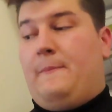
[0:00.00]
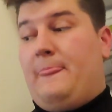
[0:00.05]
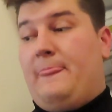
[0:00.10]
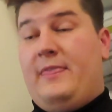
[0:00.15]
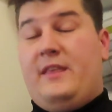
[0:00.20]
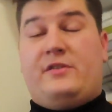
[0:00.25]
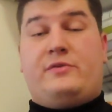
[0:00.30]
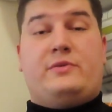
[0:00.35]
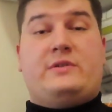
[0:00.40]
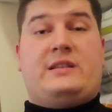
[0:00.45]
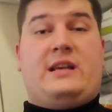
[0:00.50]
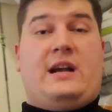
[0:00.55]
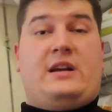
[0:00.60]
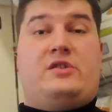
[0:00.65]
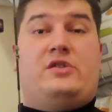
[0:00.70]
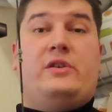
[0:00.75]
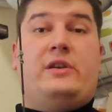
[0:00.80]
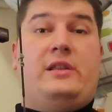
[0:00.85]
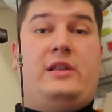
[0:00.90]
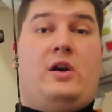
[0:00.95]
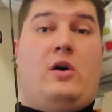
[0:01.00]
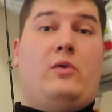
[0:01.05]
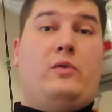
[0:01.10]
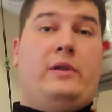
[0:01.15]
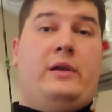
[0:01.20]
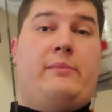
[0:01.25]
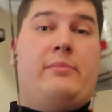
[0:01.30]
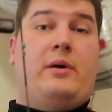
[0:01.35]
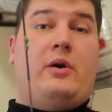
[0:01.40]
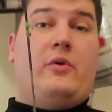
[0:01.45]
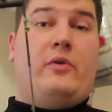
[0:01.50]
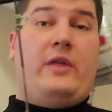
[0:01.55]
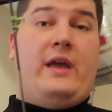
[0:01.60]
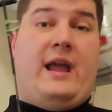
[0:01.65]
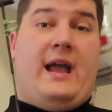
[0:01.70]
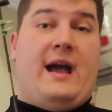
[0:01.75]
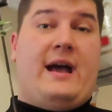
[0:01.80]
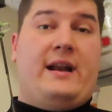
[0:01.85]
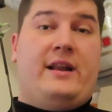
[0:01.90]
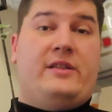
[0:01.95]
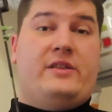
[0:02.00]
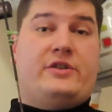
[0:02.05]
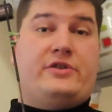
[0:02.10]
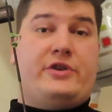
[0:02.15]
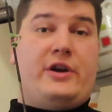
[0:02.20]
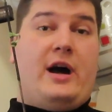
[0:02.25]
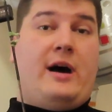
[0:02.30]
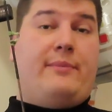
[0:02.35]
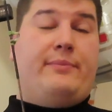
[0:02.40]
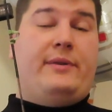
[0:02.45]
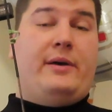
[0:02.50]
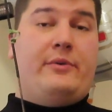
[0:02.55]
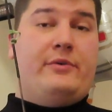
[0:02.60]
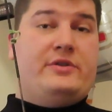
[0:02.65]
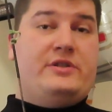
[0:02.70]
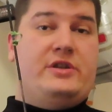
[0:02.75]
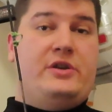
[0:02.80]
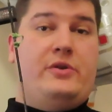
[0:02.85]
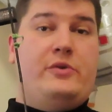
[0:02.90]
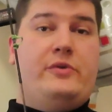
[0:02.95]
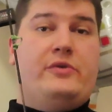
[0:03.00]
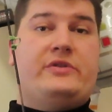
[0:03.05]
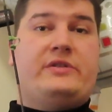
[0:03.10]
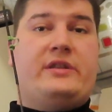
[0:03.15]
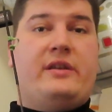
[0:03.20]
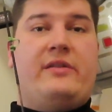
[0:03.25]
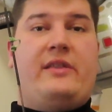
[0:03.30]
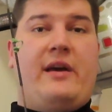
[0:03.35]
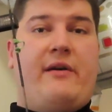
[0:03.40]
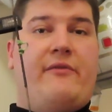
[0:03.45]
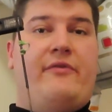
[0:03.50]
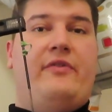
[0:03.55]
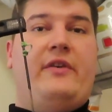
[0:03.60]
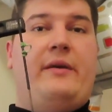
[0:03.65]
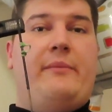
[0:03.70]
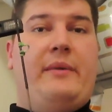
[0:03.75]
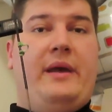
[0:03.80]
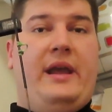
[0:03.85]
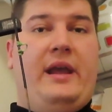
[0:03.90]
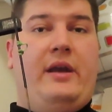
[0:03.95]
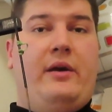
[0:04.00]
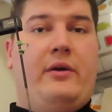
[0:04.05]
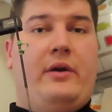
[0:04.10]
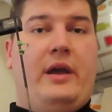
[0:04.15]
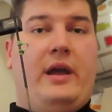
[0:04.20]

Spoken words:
This was actually the only bow they had in the shop that was used that fit me.